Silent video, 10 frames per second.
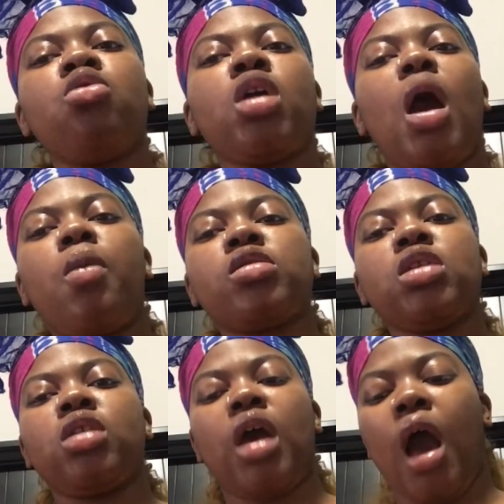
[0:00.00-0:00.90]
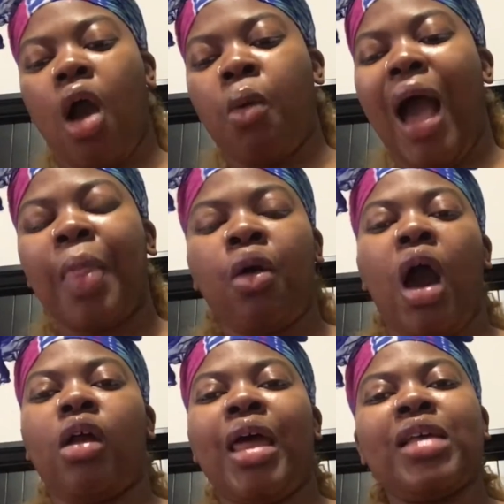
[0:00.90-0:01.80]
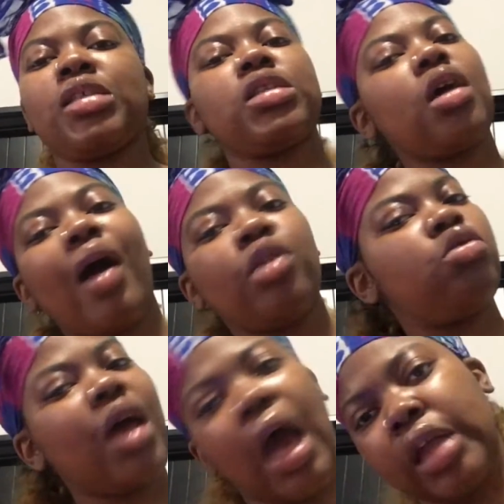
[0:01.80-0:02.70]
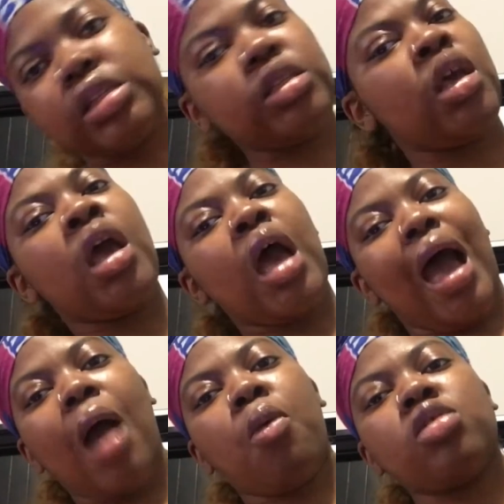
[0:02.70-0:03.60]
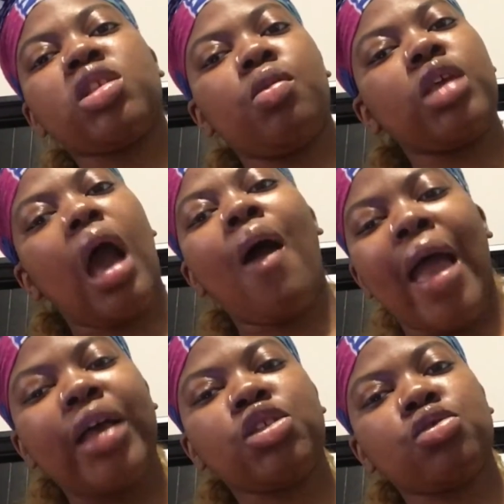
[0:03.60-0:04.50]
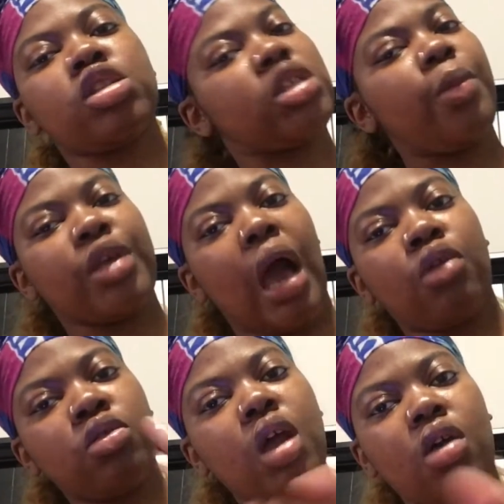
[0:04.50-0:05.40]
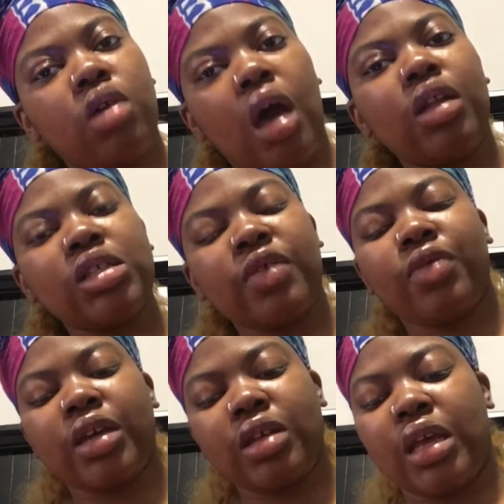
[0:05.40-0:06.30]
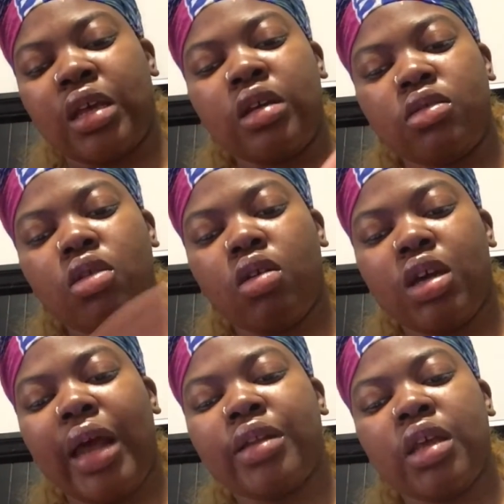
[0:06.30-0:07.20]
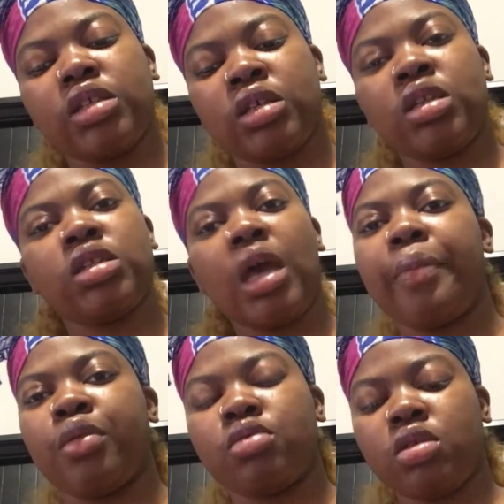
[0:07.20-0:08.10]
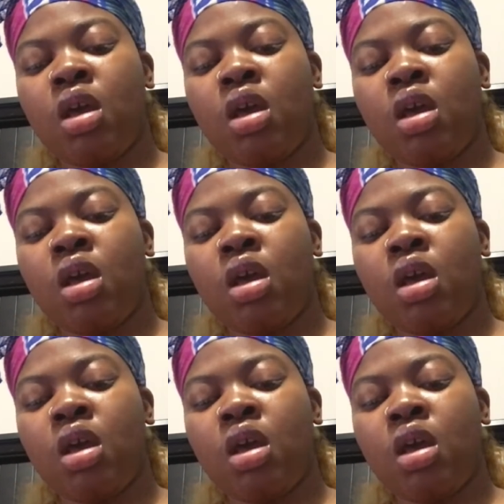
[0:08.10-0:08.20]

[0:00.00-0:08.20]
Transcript: You can't always think that, oh, well, I know all the answers. No, I do not. I want some of y'all answers to some of y'all, you know, all that stuff like that. Good ideas, good examples.